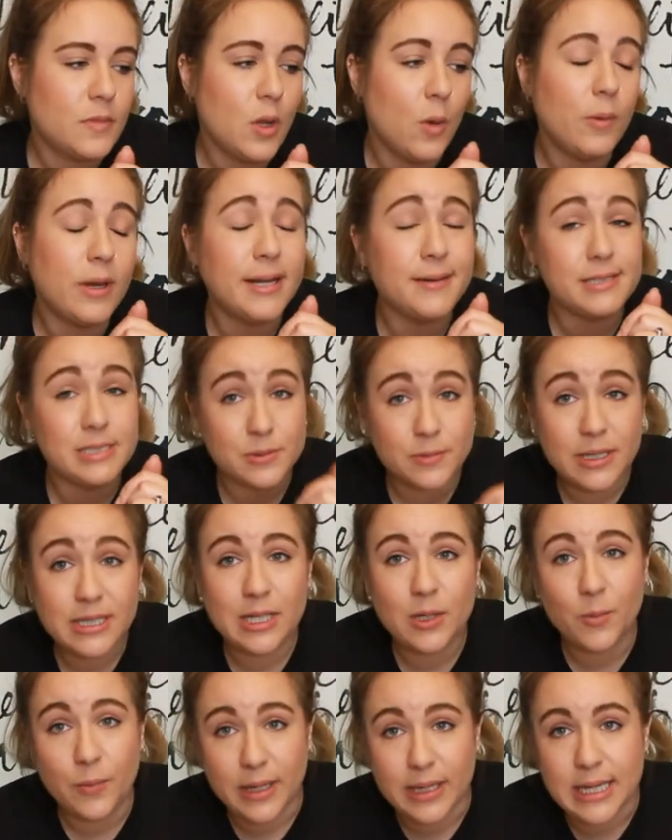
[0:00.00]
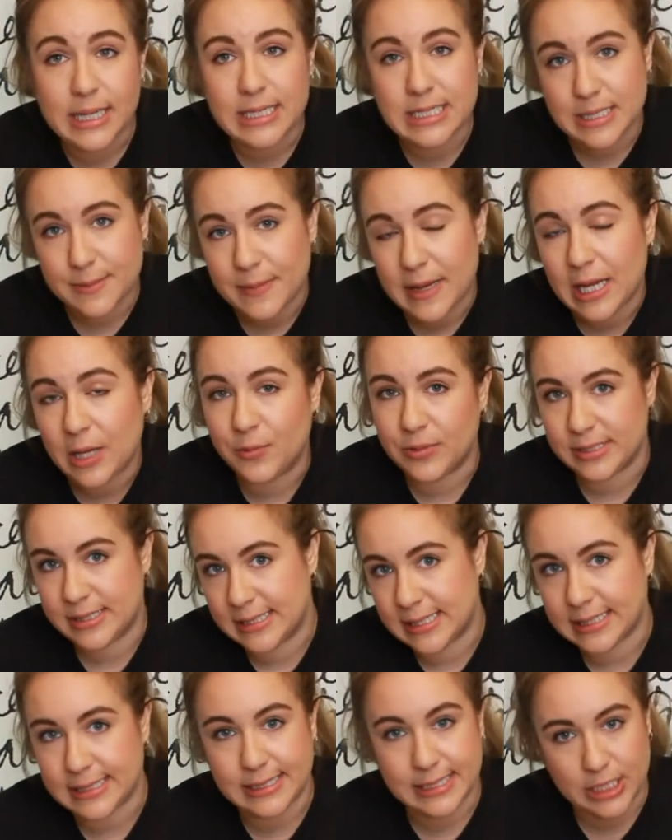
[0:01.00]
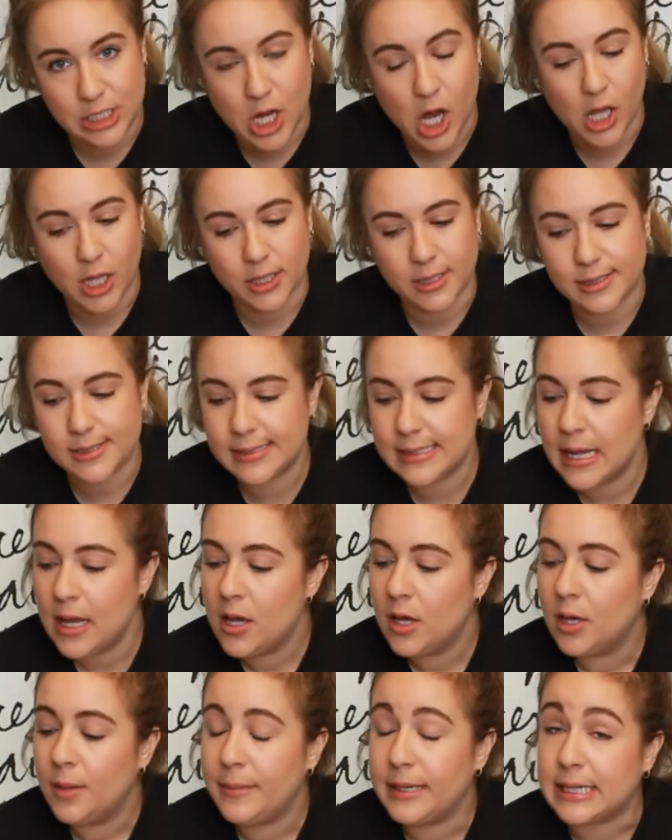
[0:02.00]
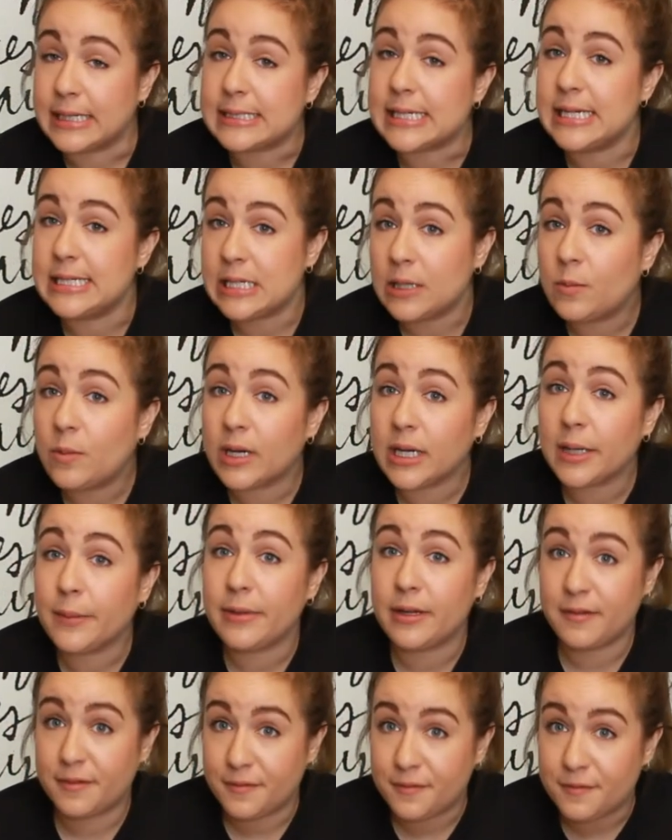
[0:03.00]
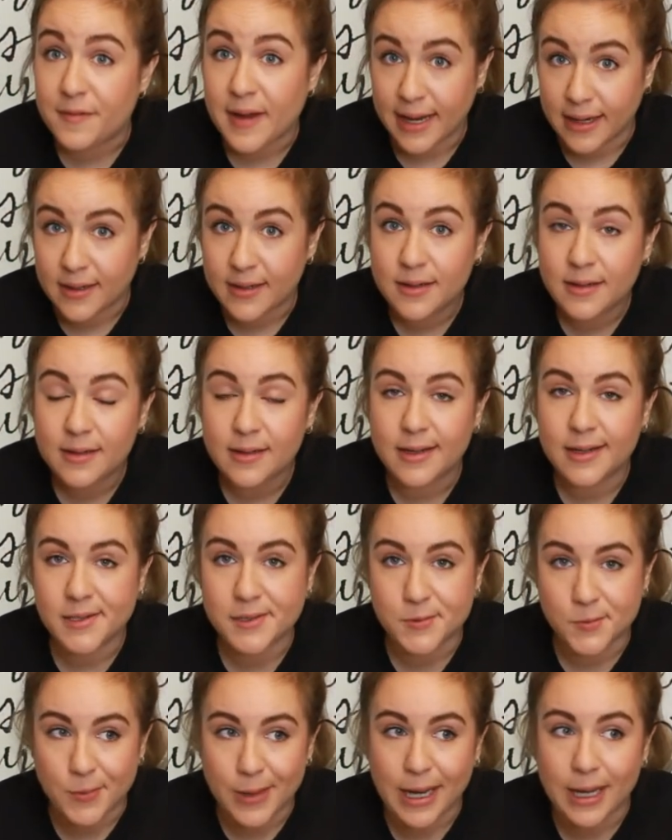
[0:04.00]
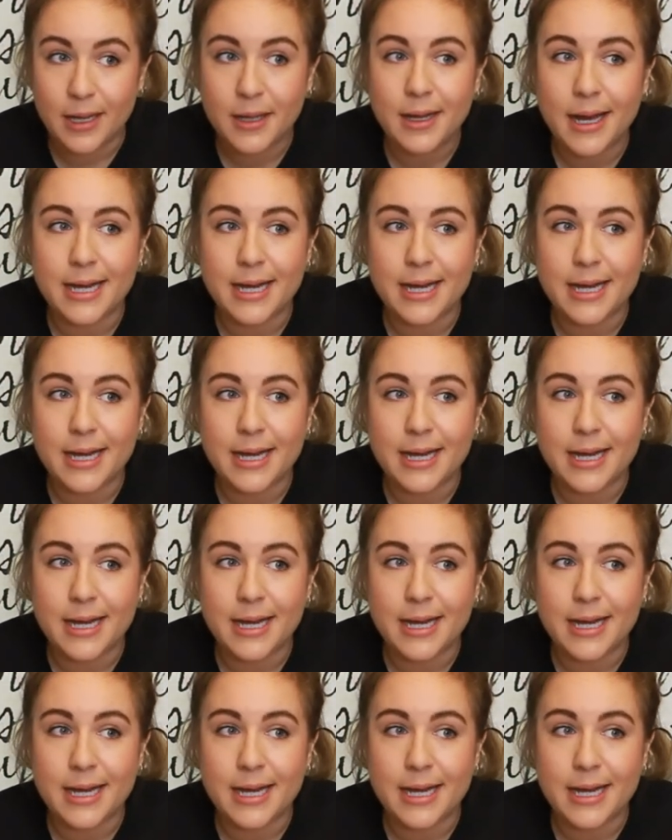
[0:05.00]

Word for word: What I was really willing to pay was $60 because I did want to be fair as well.